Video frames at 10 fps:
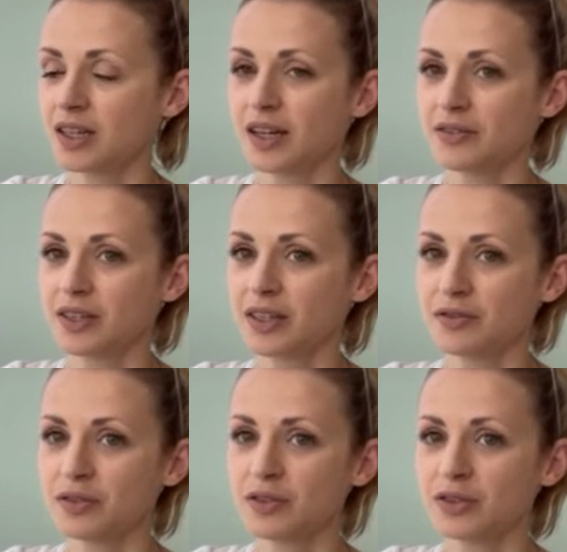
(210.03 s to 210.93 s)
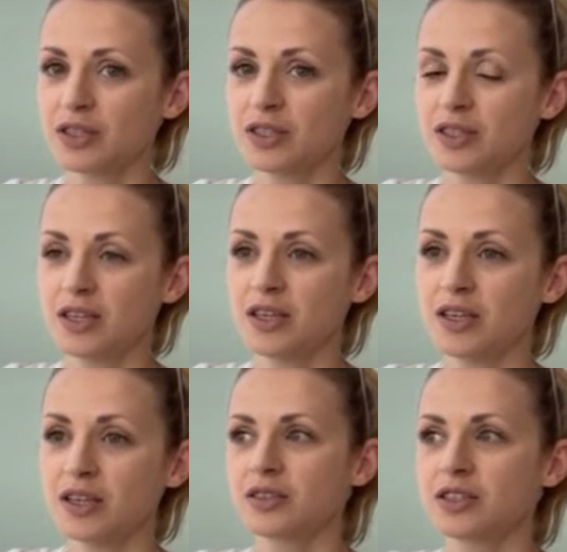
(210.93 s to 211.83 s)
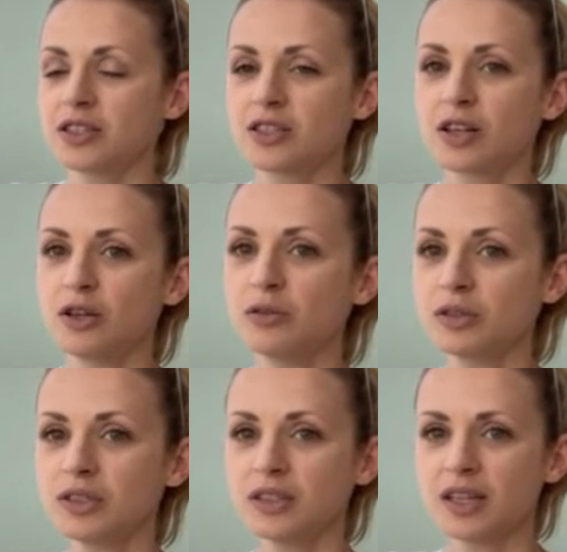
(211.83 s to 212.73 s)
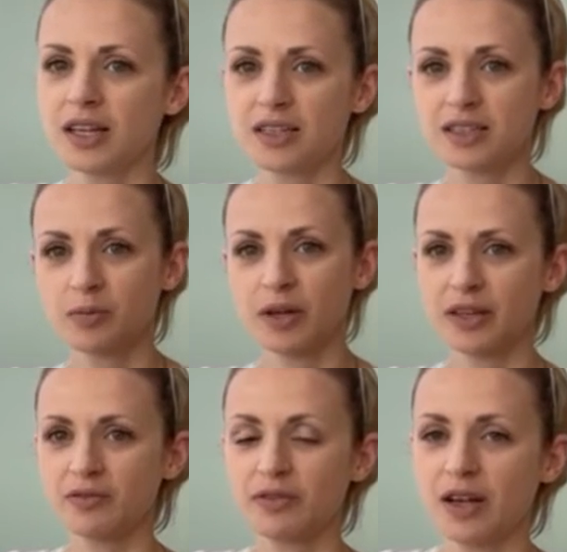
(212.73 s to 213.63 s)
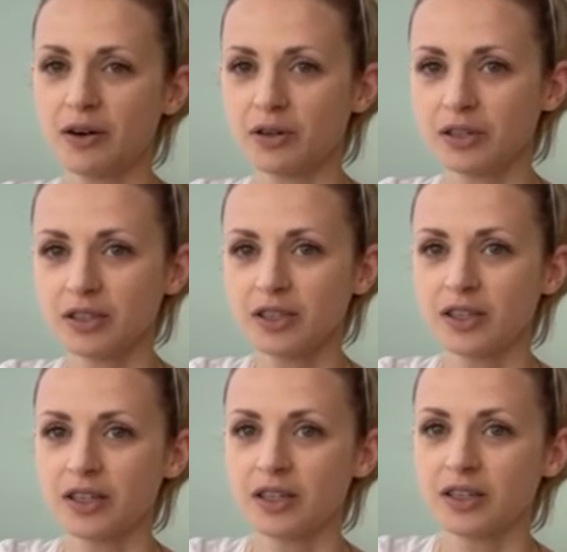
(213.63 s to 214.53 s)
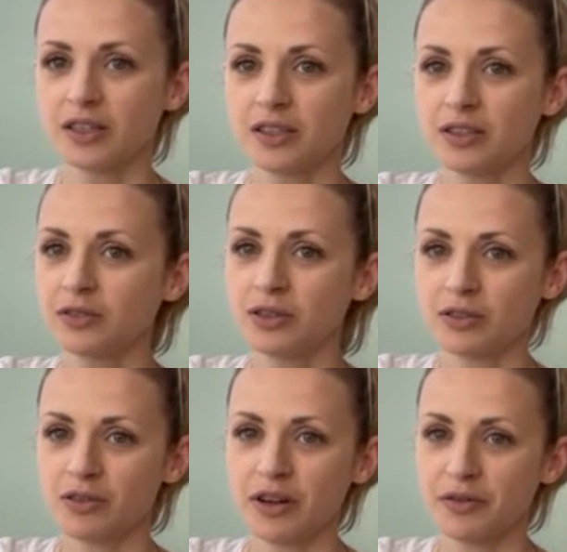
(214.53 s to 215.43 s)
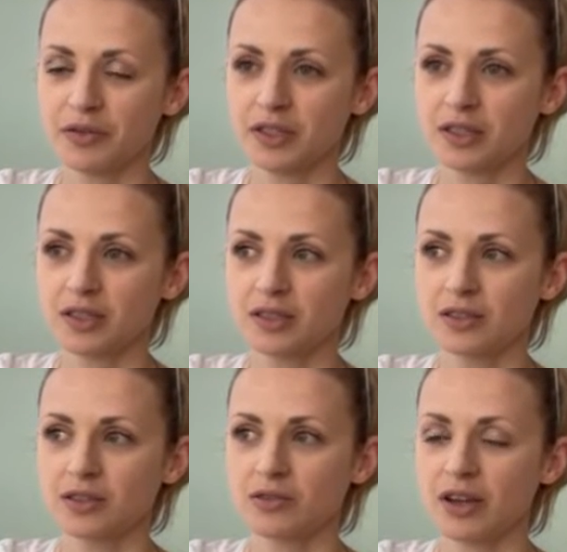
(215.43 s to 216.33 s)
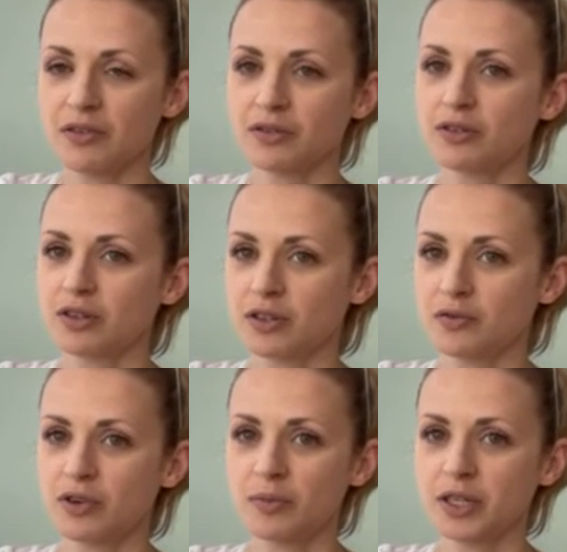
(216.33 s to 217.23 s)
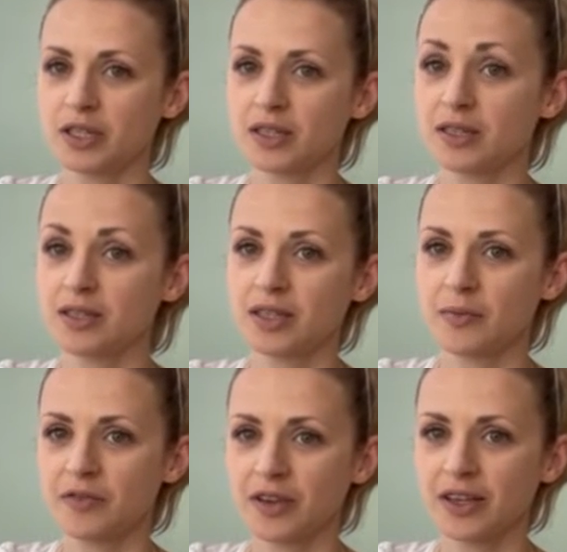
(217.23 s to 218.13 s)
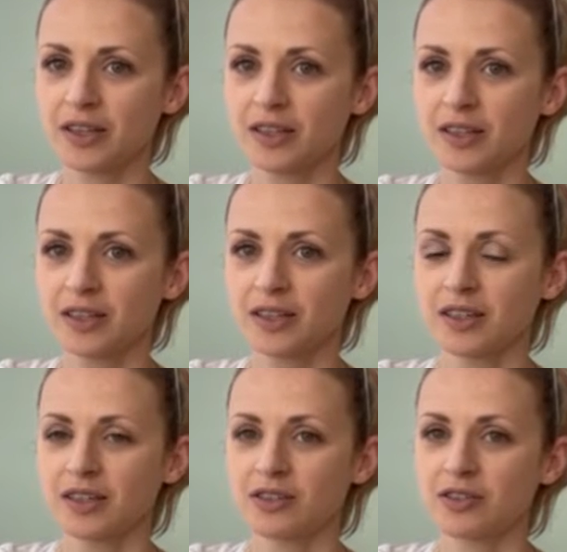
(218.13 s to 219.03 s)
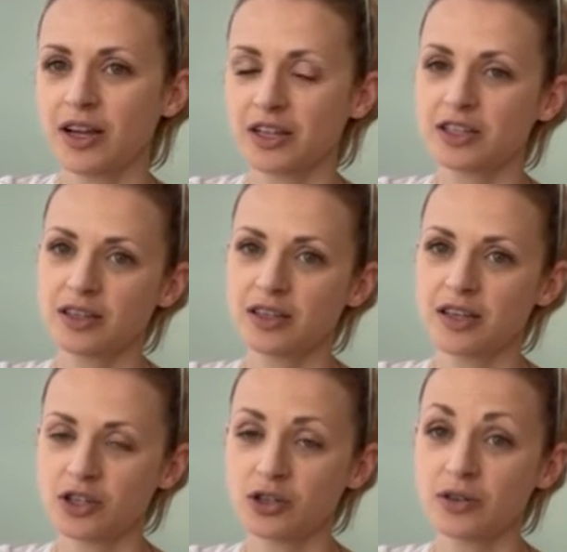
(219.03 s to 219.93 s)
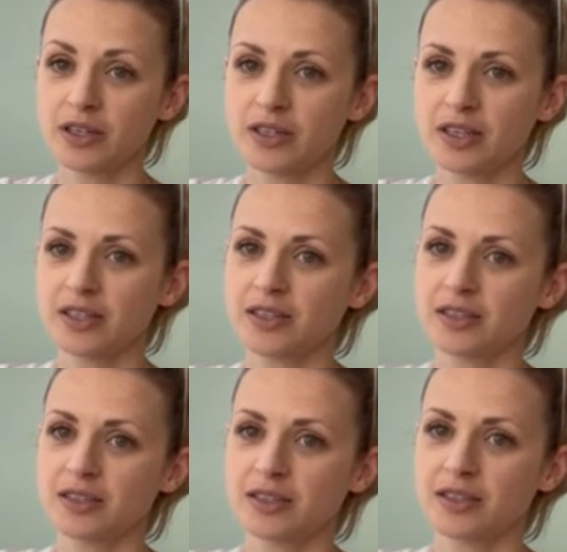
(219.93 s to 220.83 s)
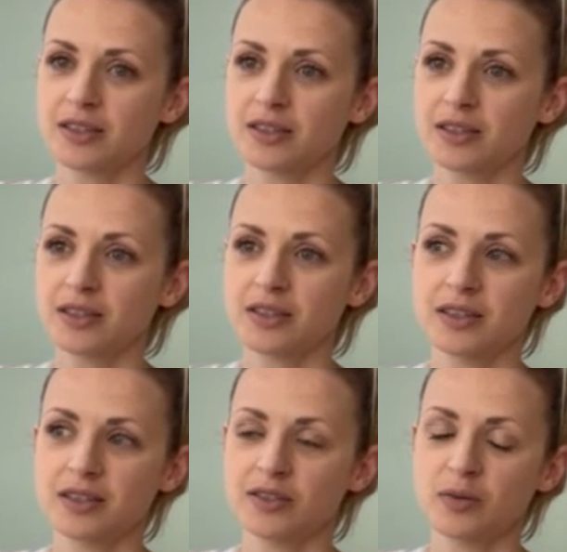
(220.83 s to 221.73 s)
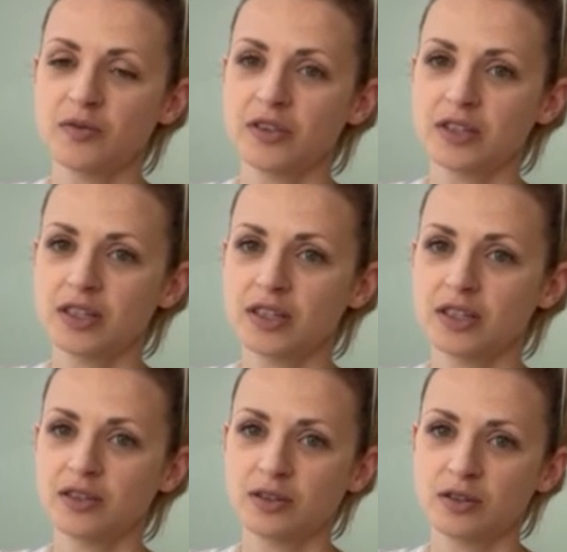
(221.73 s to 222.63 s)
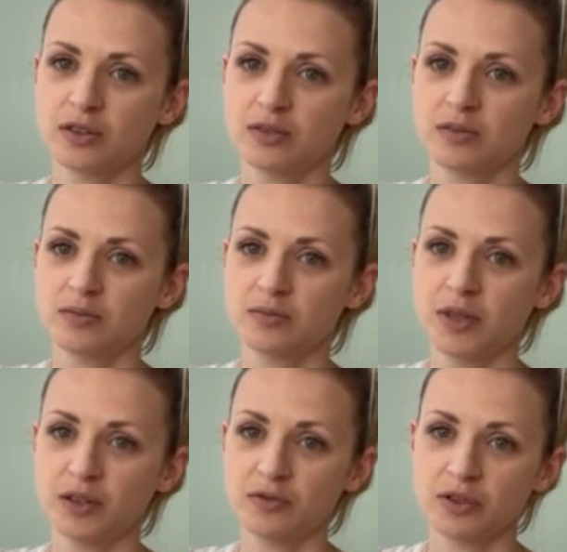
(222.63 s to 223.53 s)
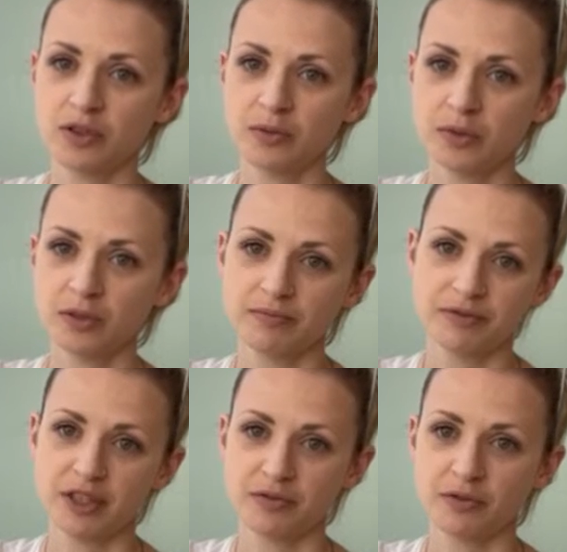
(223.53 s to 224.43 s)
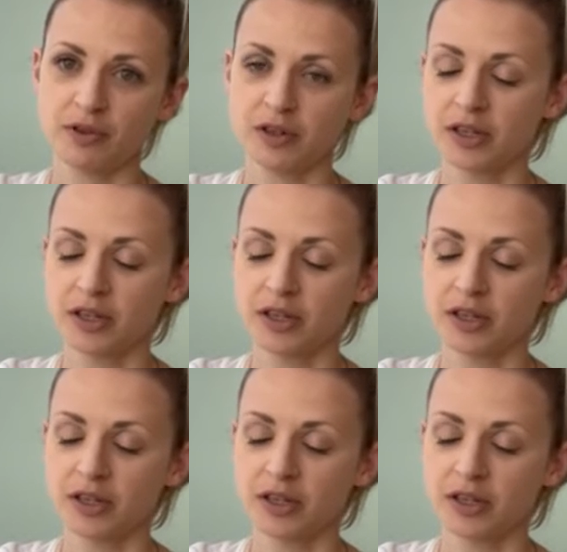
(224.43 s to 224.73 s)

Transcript: I think if you see just gluten, like the plain flour, you don't crave it. So you have to transform it in something to actually enjoy it. And this is obviously not made for human, therefore.